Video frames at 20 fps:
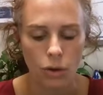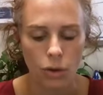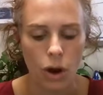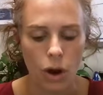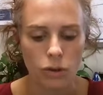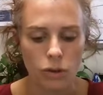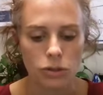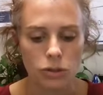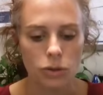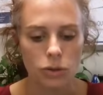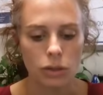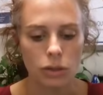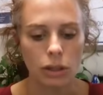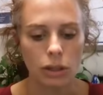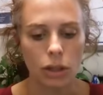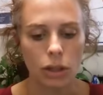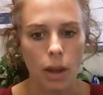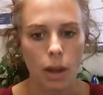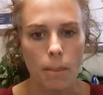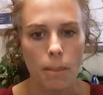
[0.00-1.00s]
also the
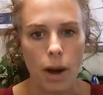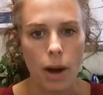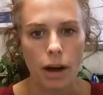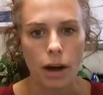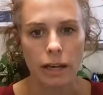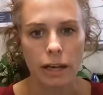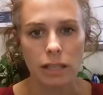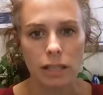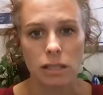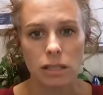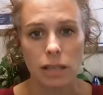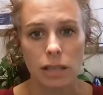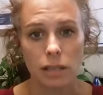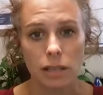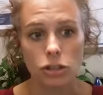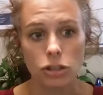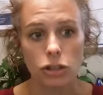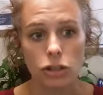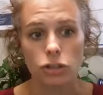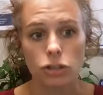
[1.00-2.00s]
lumbar
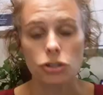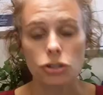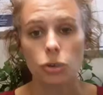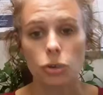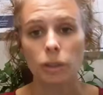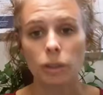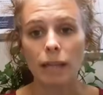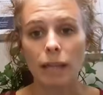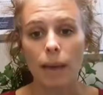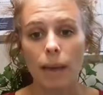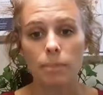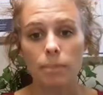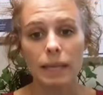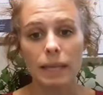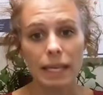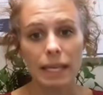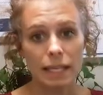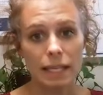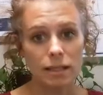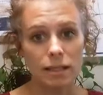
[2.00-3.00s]
extensors. So what that
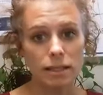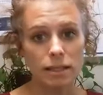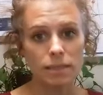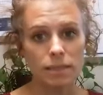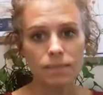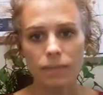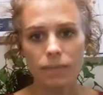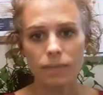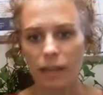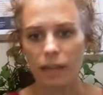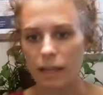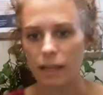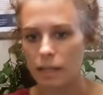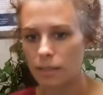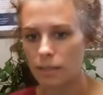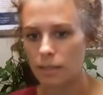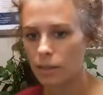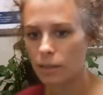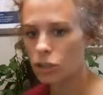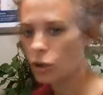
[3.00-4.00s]
means
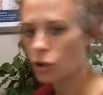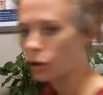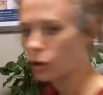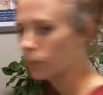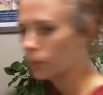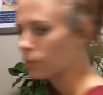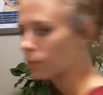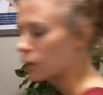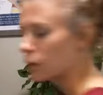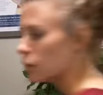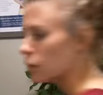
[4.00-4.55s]
is, I'm going to show you.